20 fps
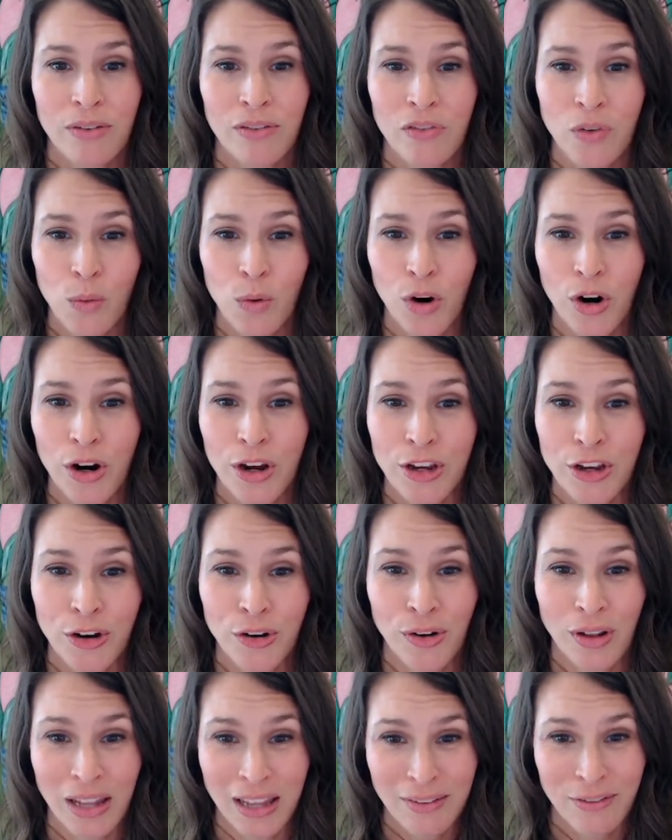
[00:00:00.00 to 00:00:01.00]
for
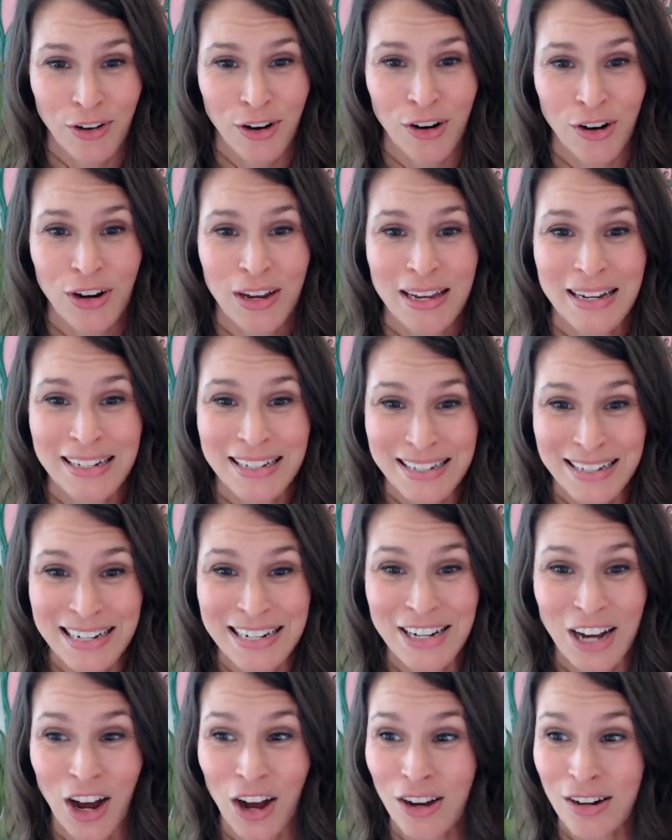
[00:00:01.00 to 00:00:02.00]
your liver to
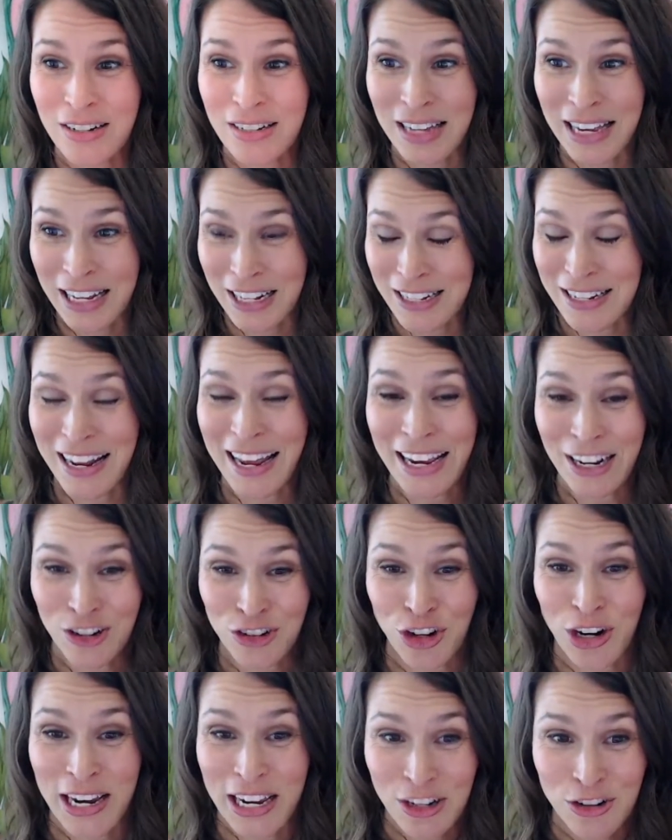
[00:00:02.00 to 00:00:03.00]
detox its
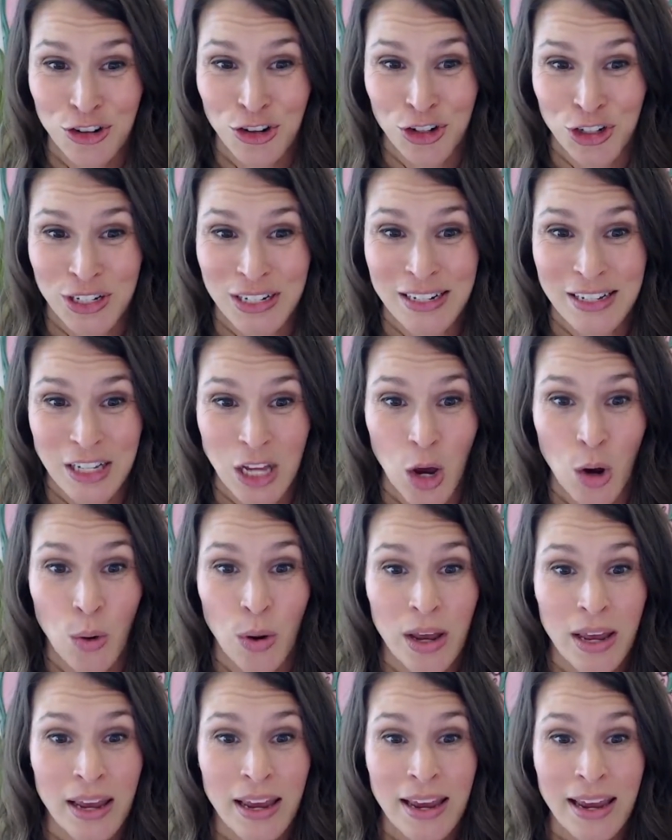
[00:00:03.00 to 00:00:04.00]
extra estrogen. So,
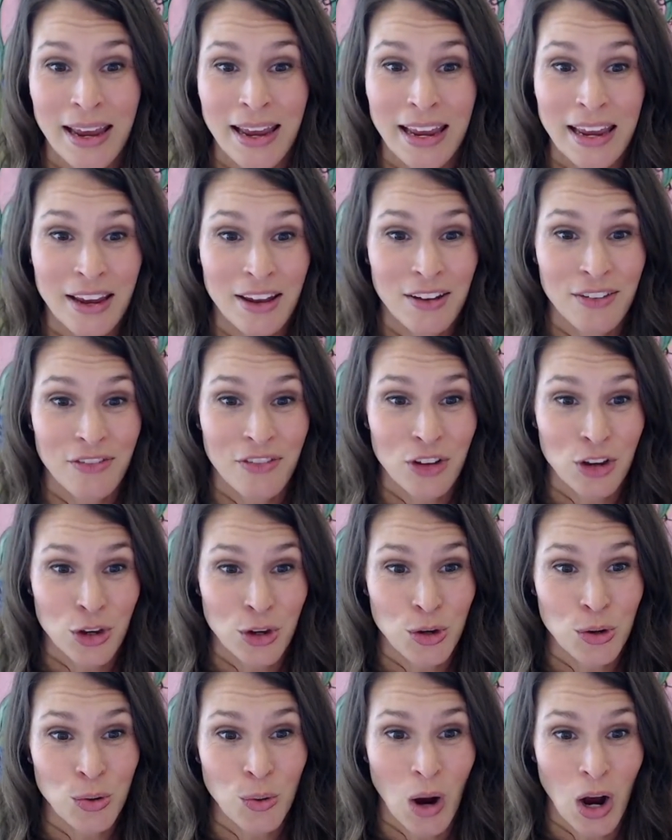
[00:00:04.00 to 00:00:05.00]
if
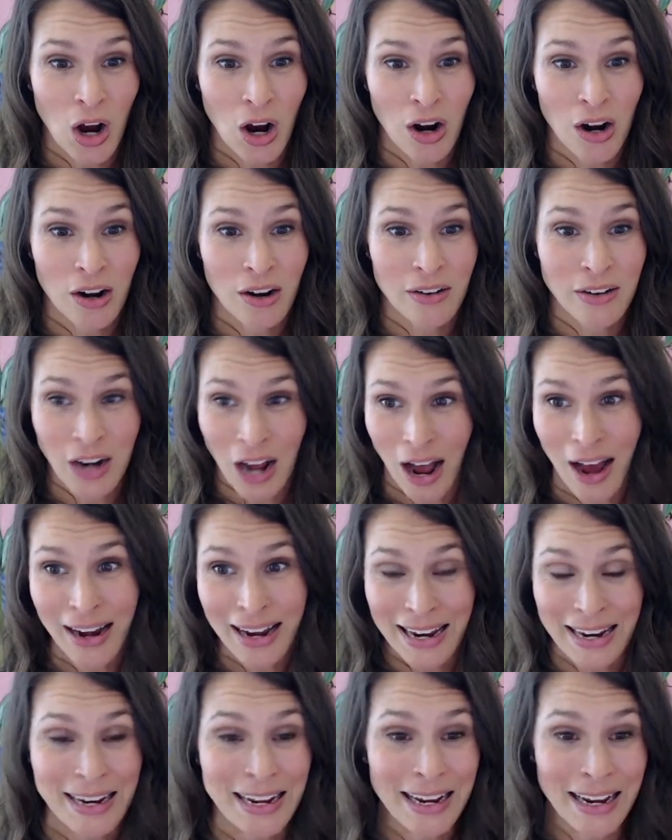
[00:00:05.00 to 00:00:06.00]
you are not
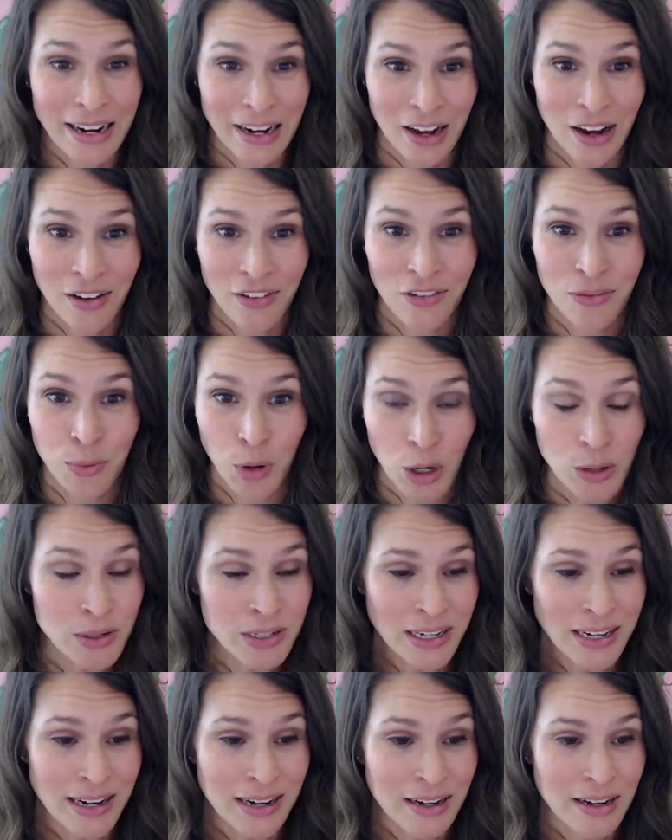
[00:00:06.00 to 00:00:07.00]
eating enough
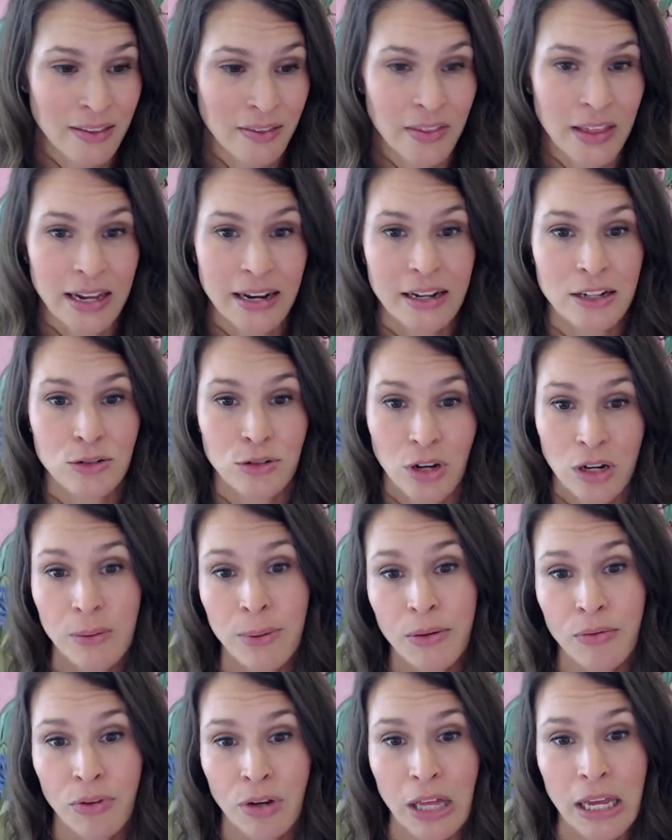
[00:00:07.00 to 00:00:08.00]
protein, then it's going
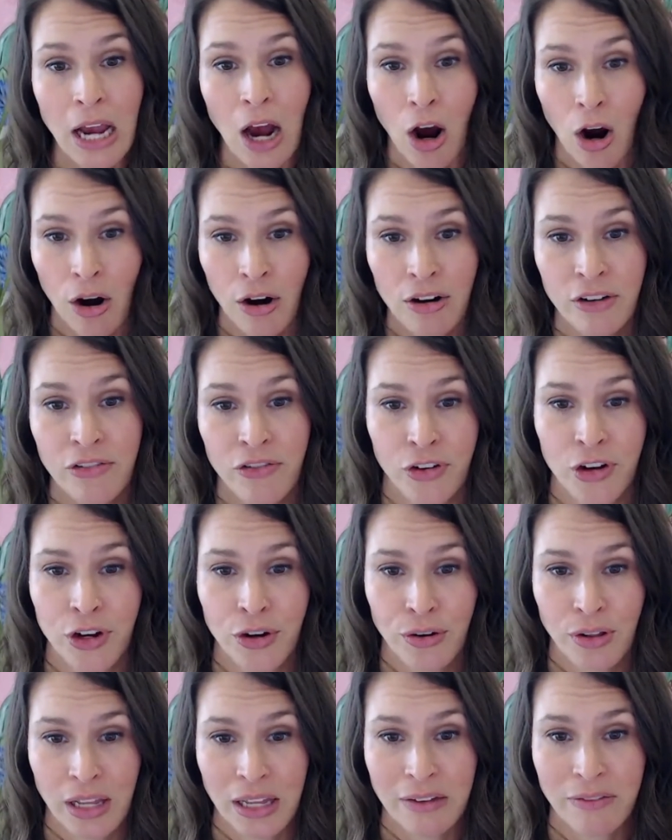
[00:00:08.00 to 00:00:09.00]
to be really hard for
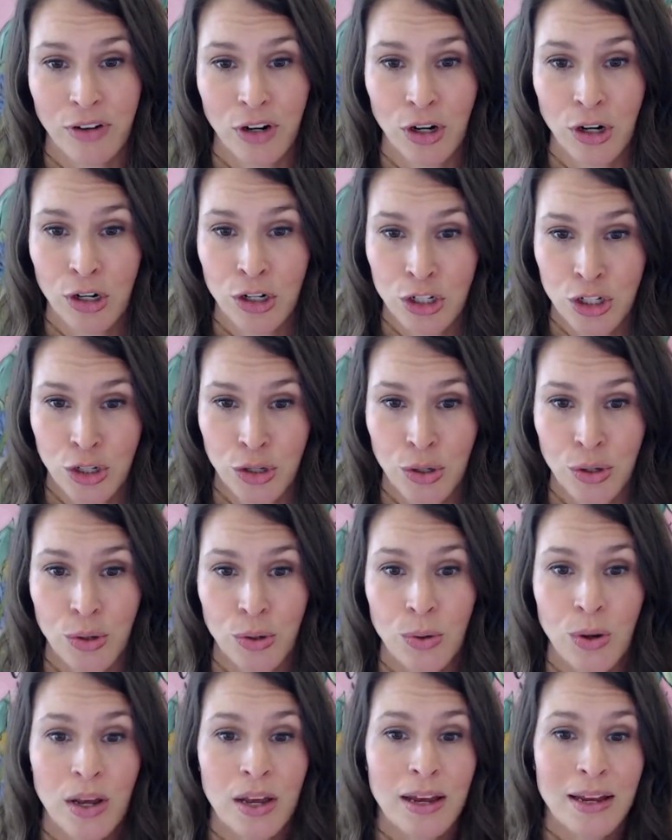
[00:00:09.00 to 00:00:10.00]
your liver
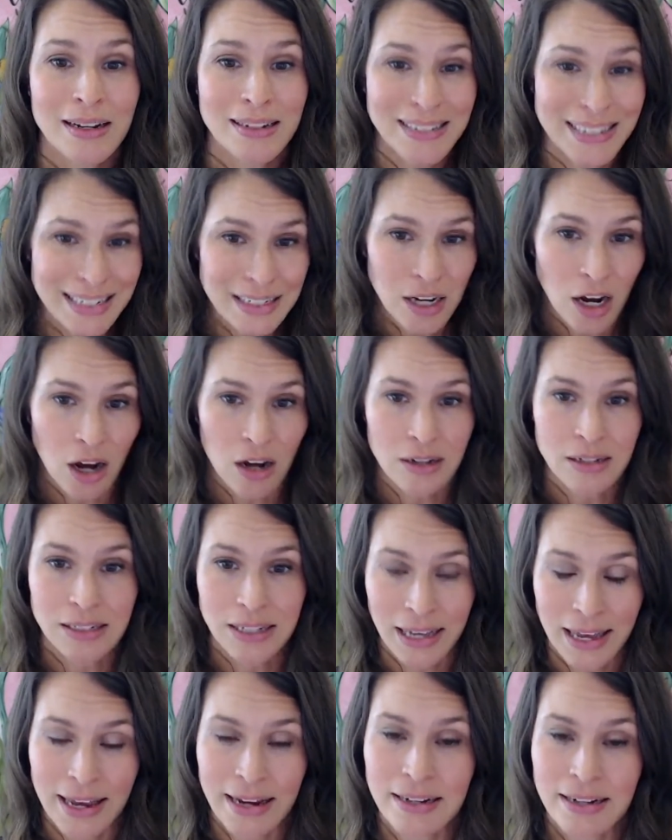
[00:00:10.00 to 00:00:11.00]
to detox
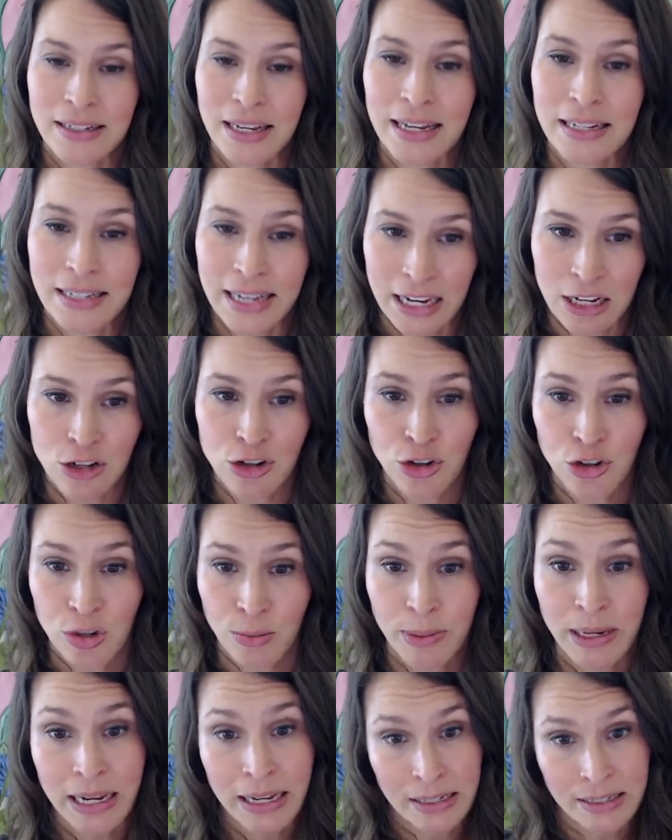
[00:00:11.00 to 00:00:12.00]
excess estrogen
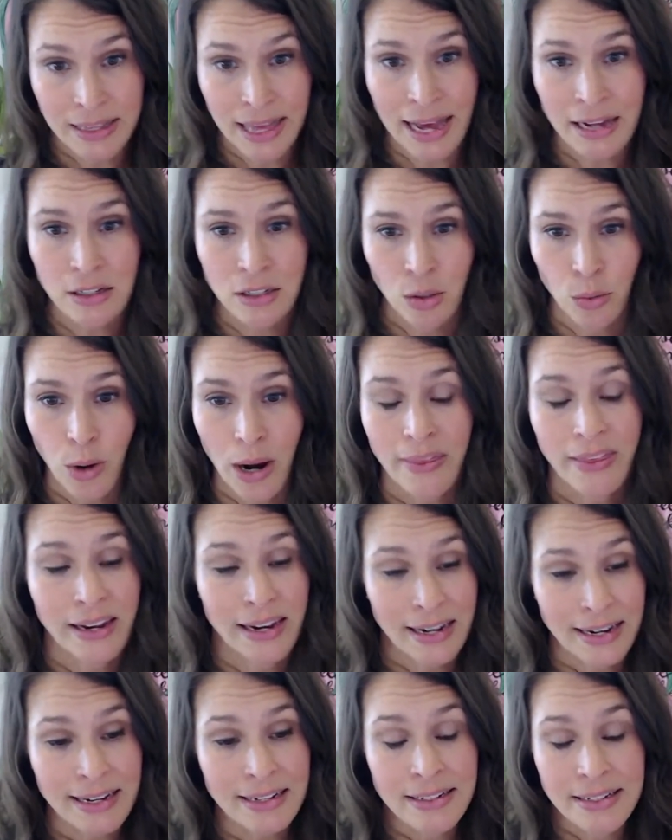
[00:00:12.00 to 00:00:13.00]
because that's the way that
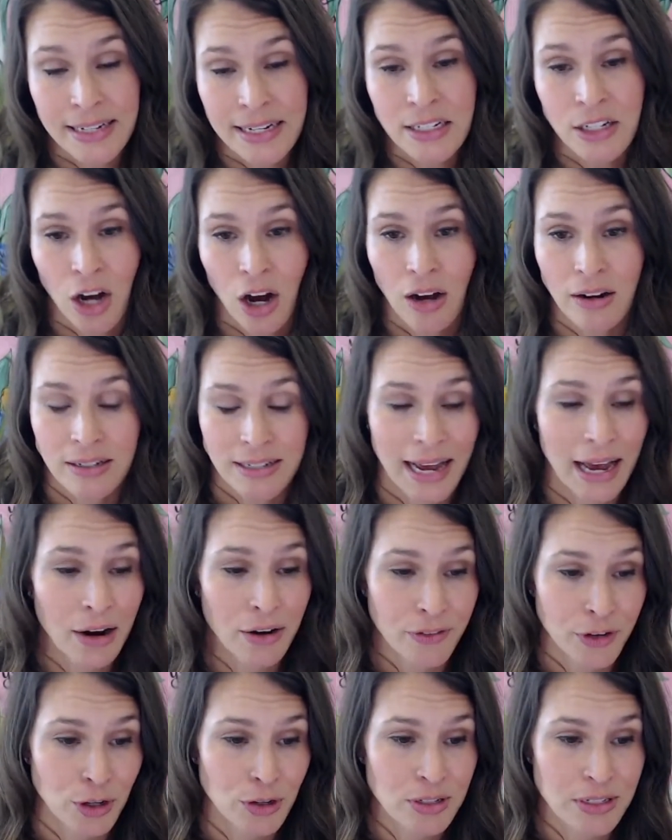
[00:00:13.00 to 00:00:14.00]
it is detoxed out
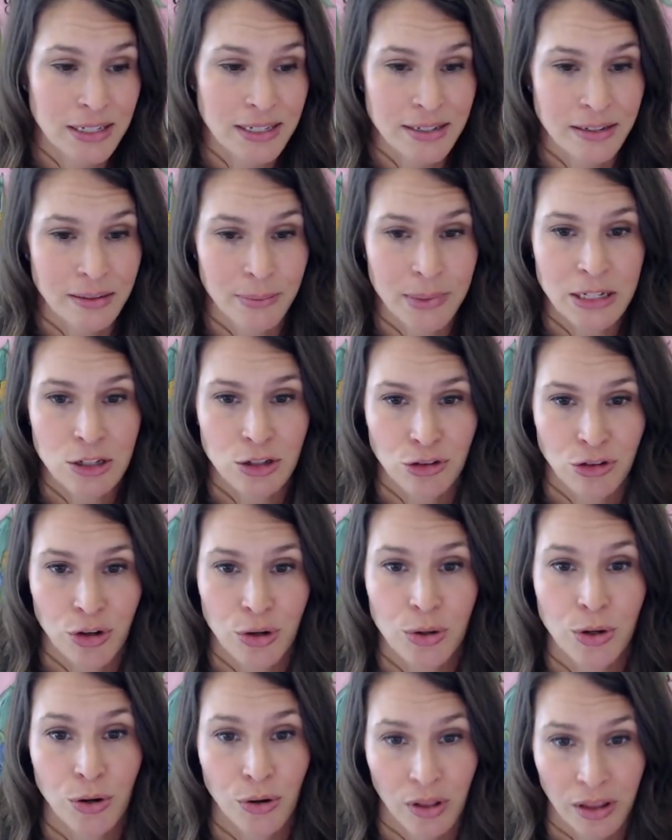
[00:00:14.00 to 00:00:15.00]
of your system is through
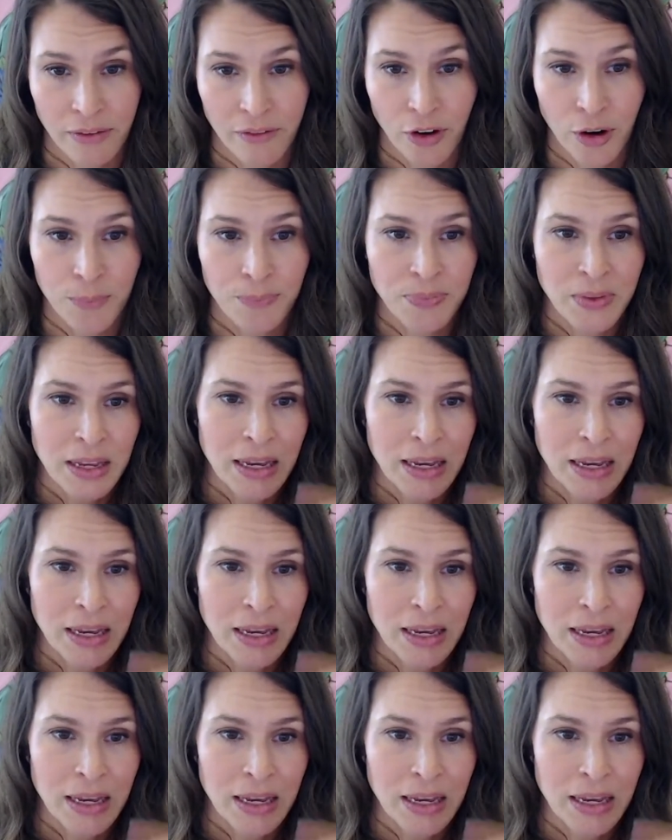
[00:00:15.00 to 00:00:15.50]
your liver.